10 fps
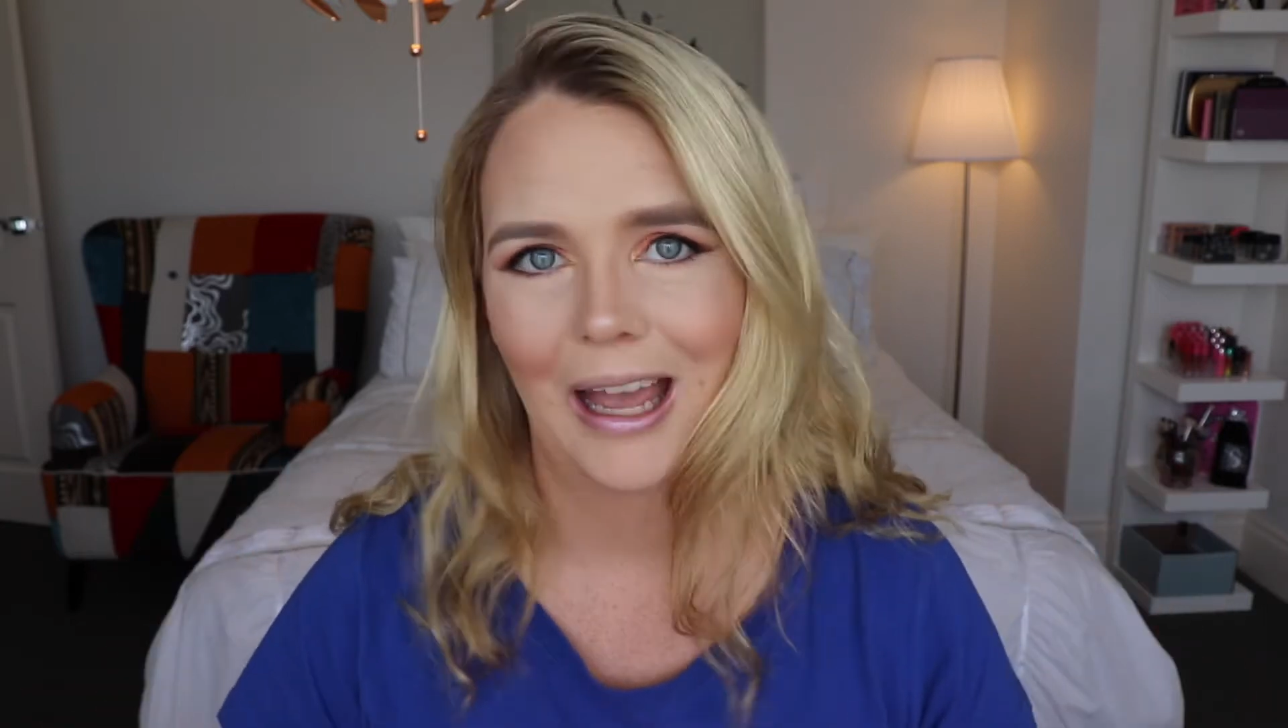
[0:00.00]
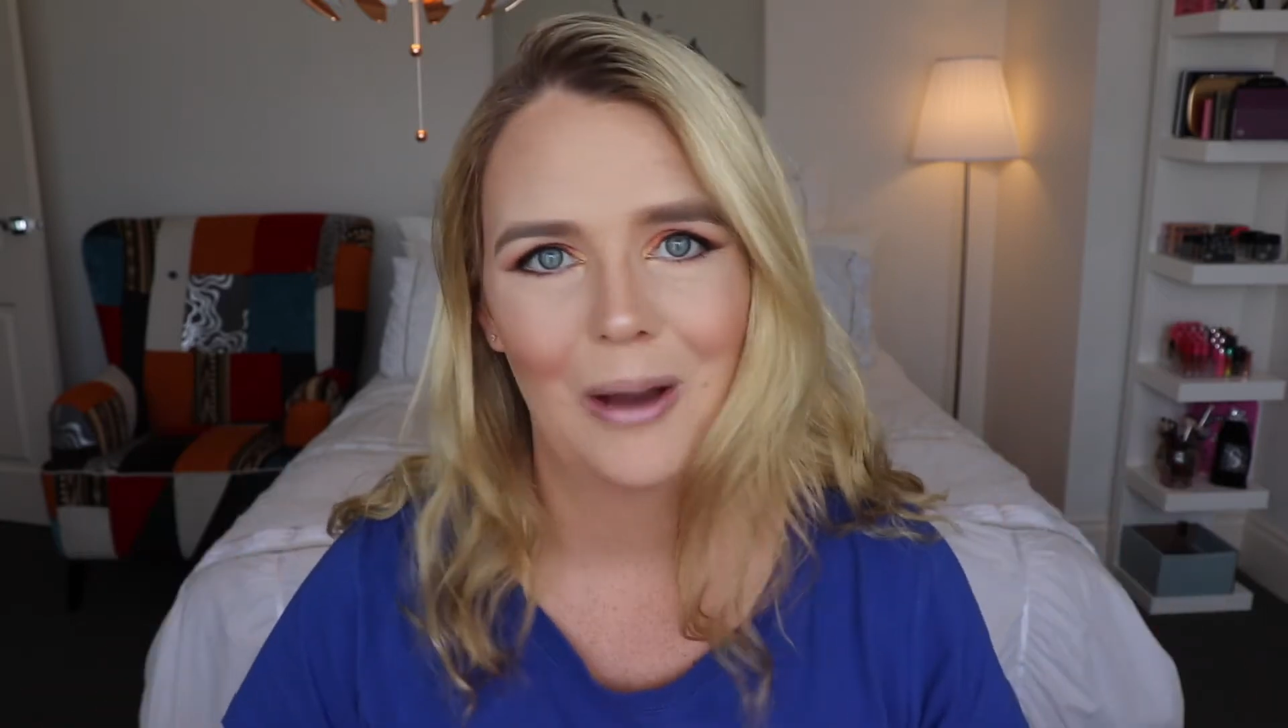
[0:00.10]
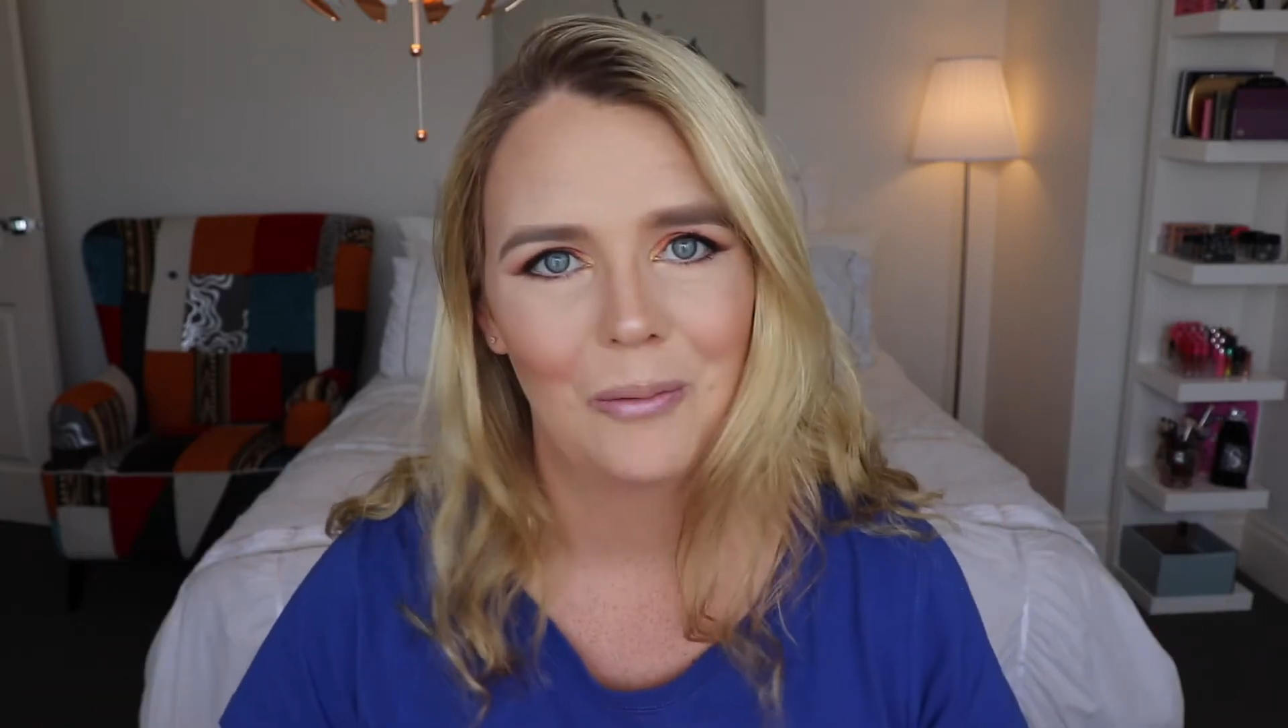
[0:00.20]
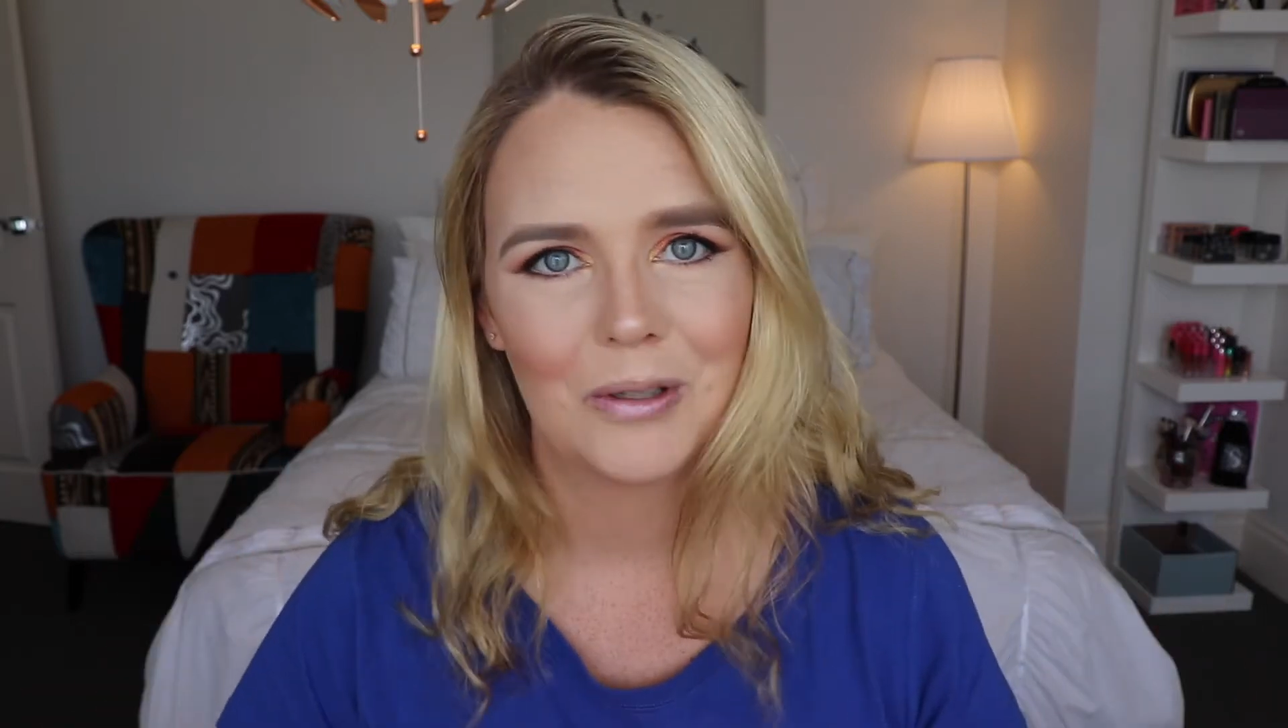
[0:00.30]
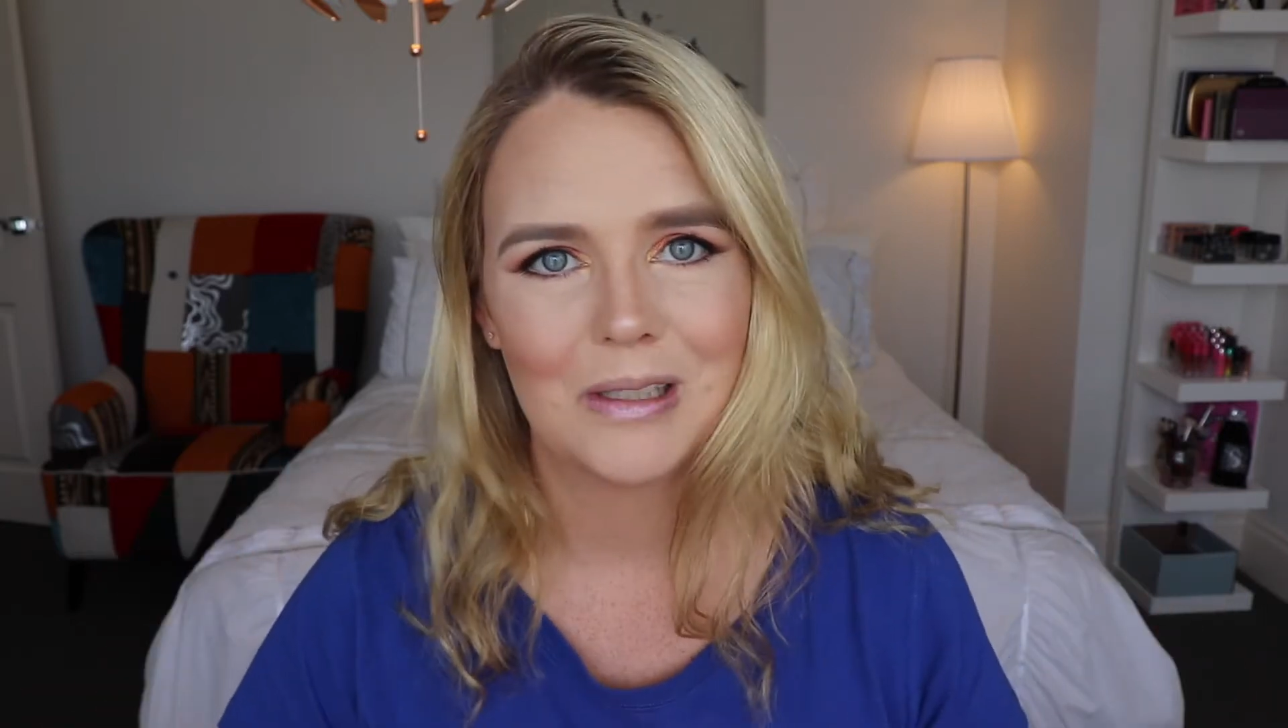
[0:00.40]

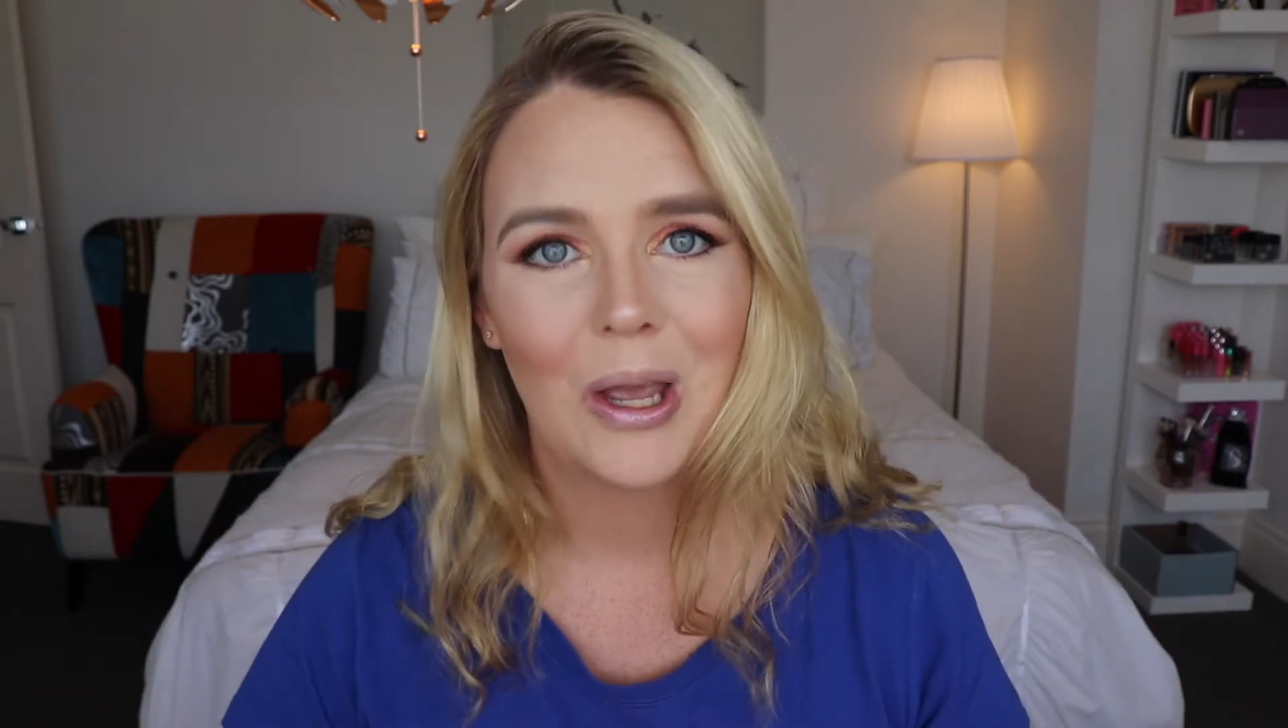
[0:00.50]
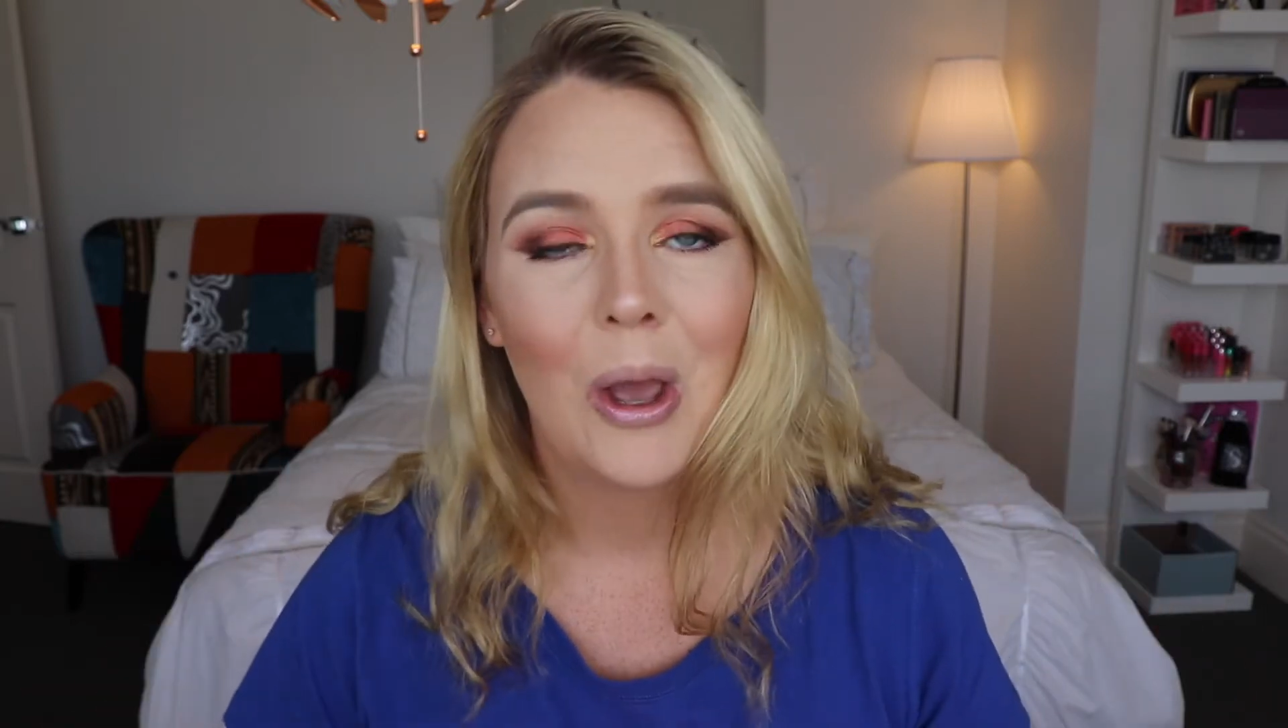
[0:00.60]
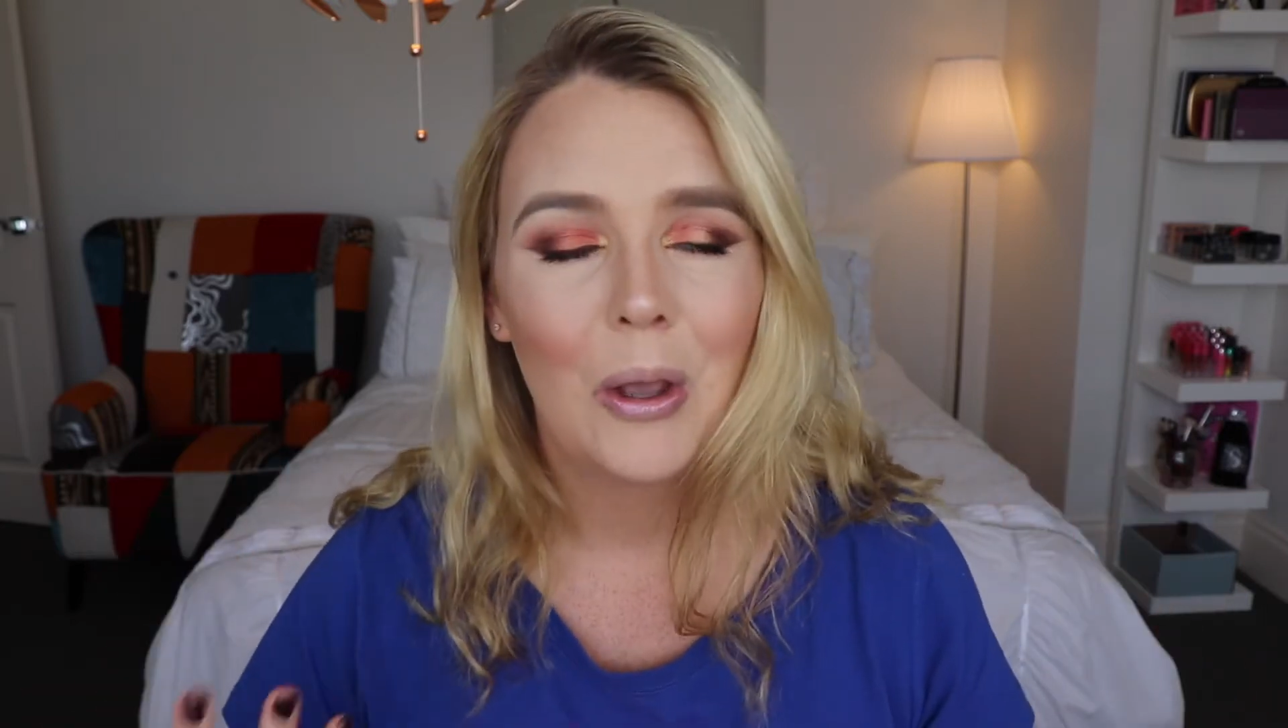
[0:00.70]
out what's,